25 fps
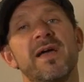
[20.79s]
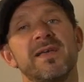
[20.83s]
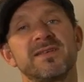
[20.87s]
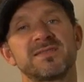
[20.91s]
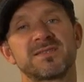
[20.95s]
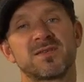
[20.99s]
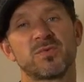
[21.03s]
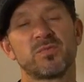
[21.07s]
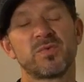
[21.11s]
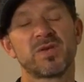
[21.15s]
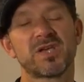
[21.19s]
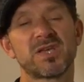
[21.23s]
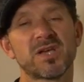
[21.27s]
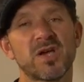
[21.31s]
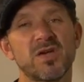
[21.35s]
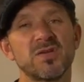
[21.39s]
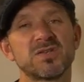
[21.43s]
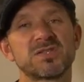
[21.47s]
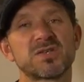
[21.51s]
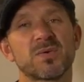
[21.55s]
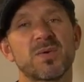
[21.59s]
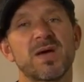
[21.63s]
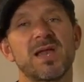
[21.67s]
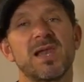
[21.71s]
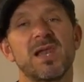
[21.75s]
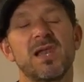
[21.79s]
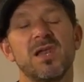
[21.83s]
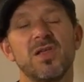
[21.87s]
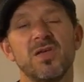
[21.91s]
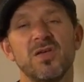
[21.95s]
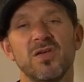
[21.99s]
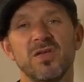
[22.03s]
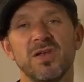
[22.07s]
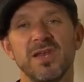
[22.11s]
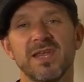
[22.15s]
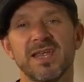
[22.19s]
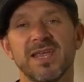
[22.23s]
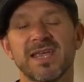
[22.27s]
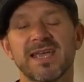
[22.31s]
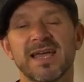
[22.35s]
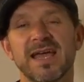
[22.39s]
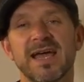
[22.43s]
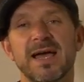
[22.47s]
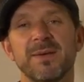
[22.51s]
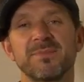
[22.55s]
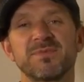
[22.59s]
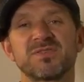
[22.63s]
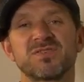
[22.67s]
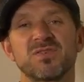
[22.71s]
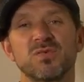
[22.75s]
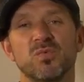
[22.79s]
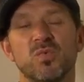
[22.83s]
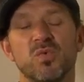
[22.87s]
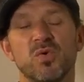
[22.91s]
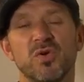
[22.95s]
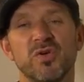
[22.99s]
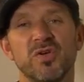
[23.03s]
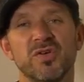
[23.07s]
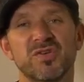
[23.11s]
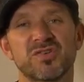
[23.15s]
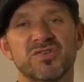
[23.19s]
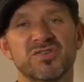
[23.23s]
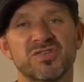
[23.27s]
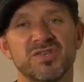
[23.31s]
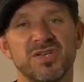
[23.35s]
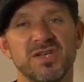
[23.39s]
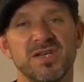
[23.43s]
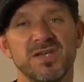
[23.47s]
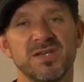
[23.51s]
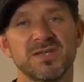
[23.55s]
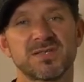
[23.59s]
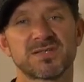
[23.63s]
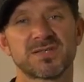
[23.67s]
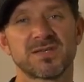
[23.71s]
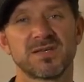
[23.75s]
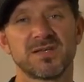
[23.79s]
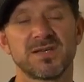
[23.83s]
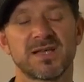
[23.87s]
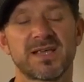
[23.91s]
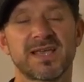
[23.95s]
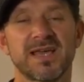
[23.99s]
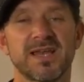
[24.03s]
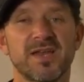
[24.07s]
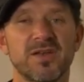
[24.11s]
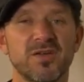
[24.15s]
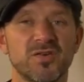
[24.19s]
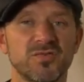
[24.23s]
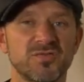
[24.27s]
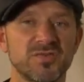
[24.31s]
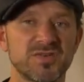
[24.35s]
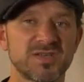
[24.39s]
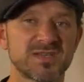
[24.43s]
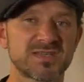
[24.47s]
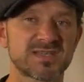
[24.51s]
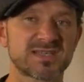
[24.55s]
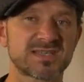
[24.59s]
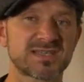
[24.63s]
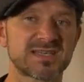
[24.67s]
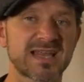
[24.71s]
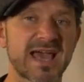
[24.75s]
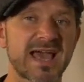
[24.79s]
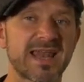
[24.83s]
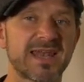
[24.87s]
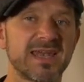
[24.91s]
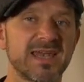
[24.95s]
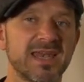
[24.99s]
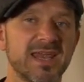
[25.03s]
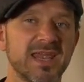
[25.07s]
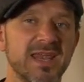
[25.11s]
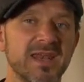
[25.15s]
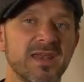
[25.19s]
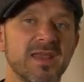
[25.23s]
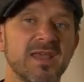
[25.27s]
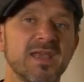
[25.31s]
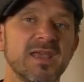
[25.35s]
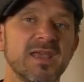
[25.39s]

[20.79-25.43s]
So we go to our learning capture worksheets and to get an understanding